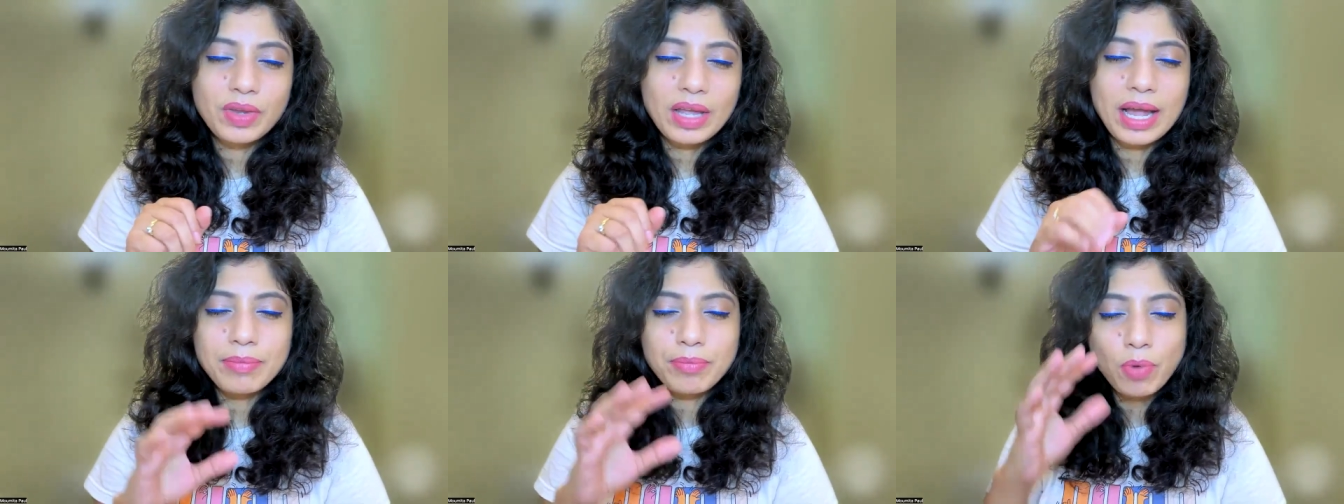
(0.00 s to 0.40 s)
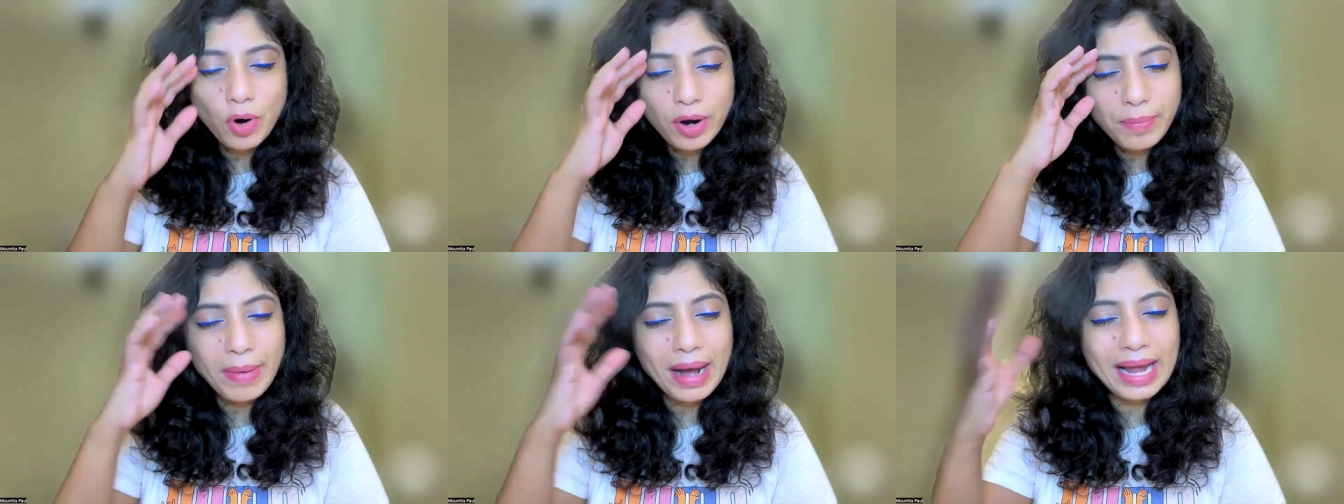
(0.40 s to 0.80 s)
and
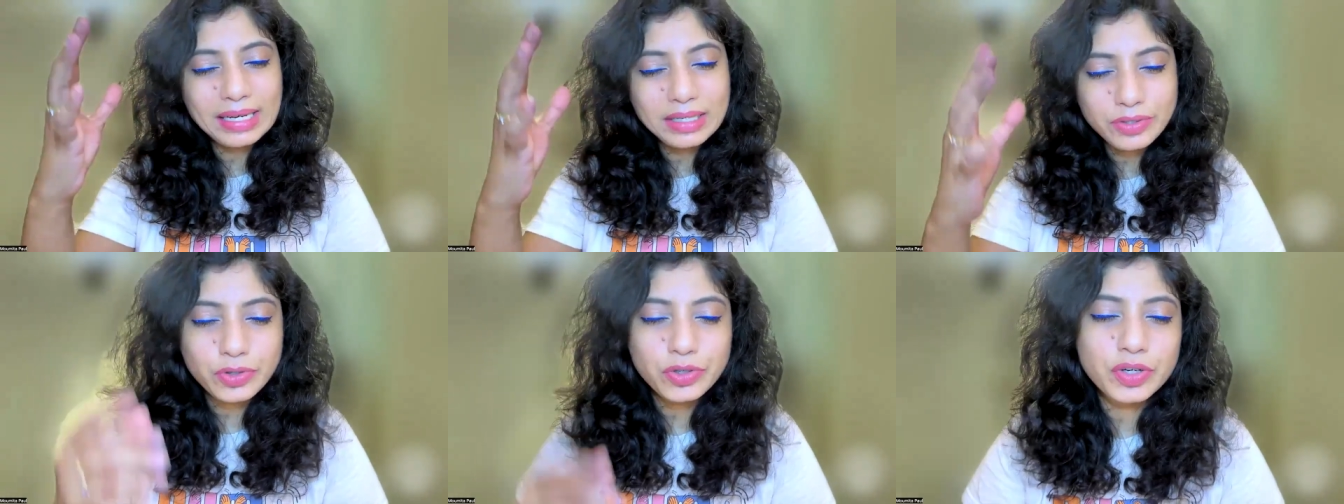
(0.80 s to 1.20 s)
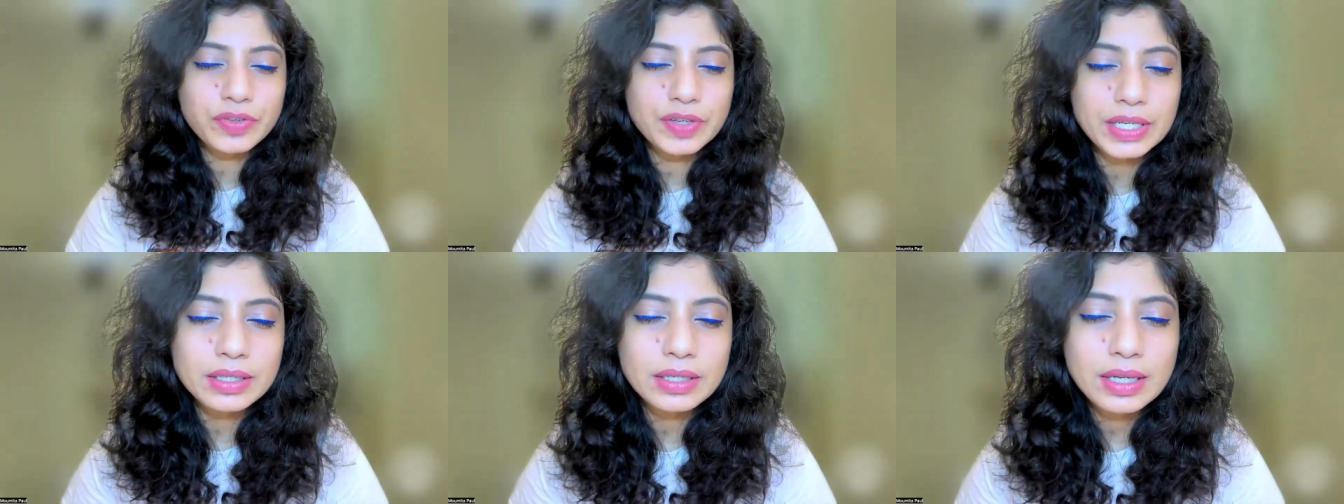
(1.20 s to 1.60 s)
more mind
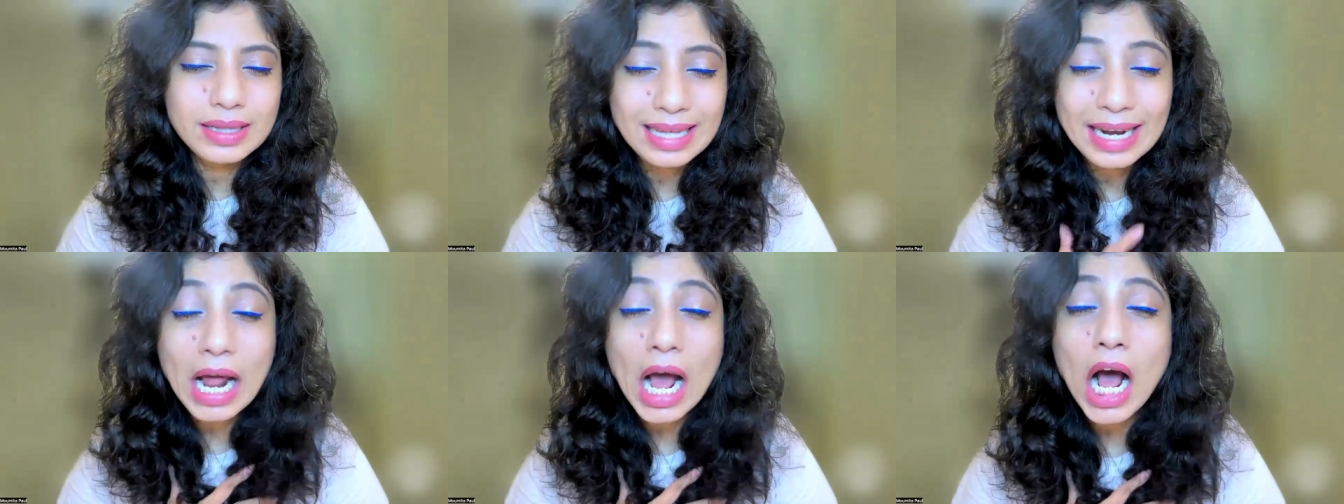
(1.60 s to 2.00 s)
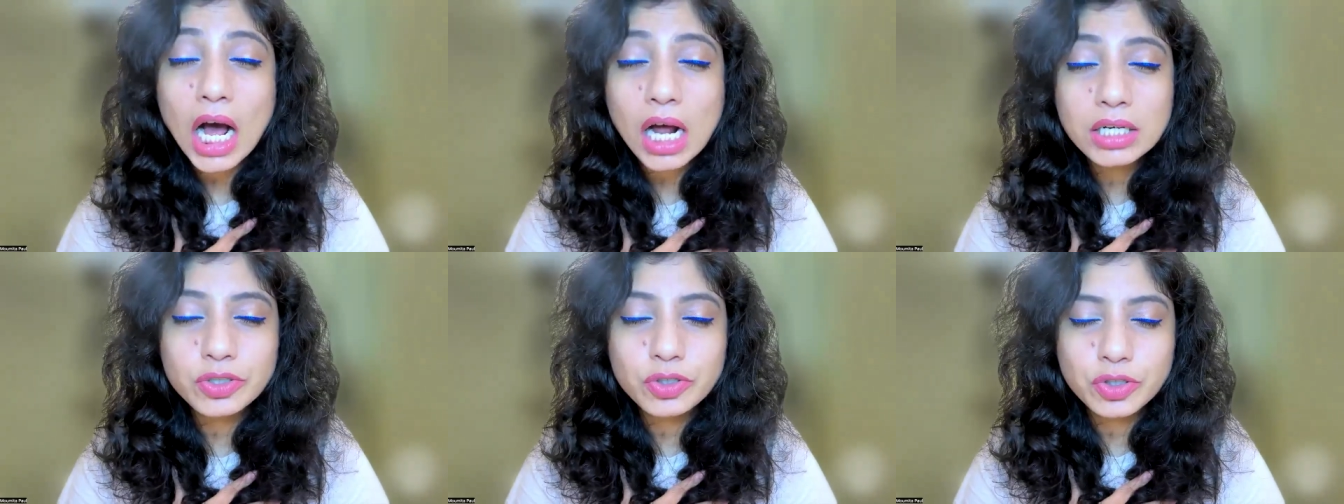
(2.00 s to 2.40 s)
driven than
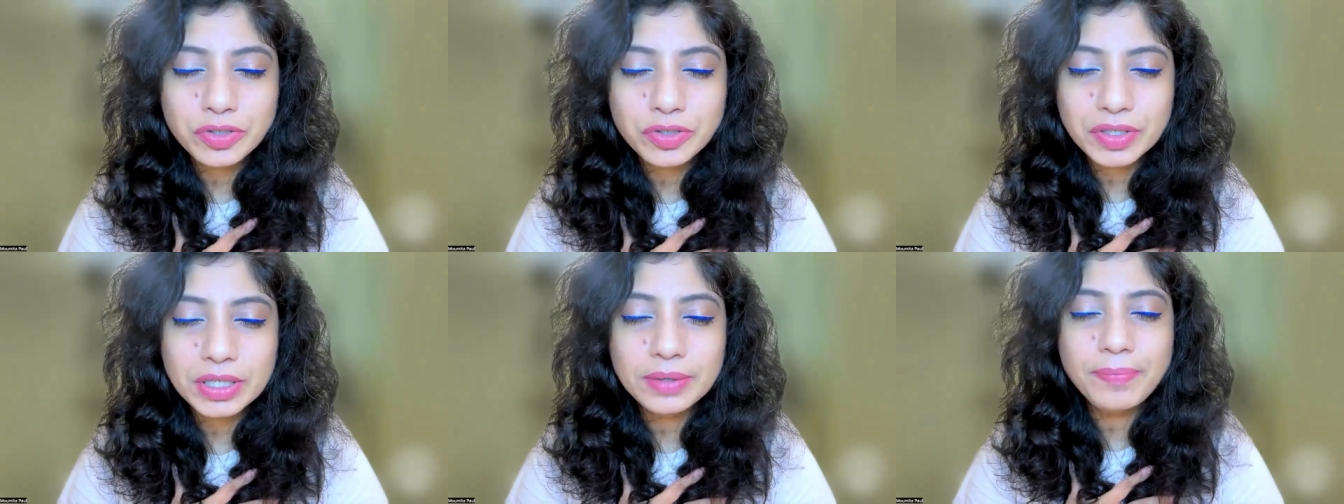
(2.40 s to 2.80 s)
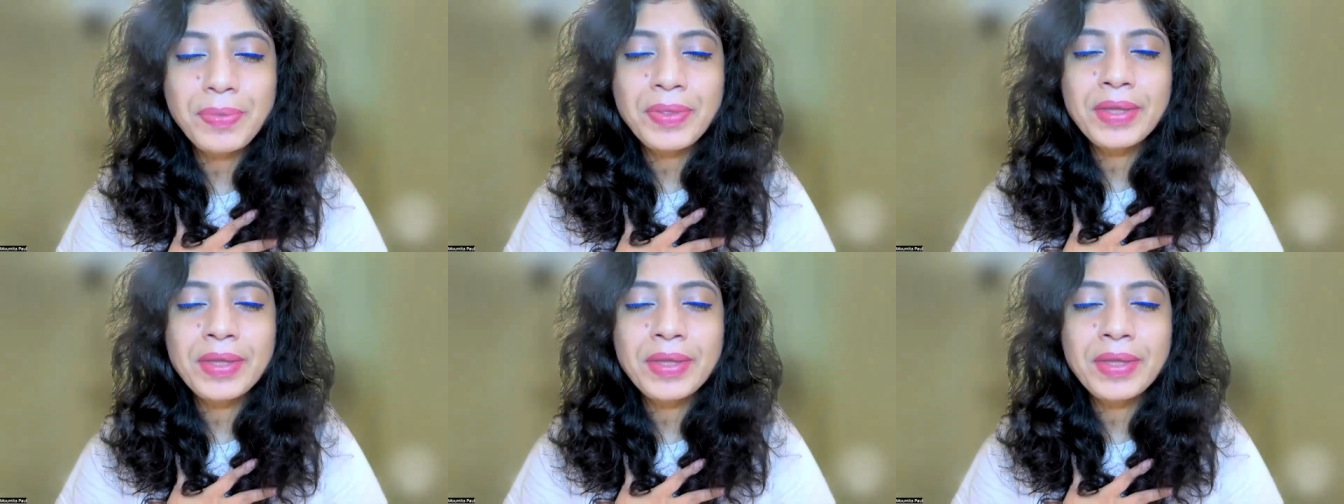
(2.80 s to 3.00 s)
heart driven.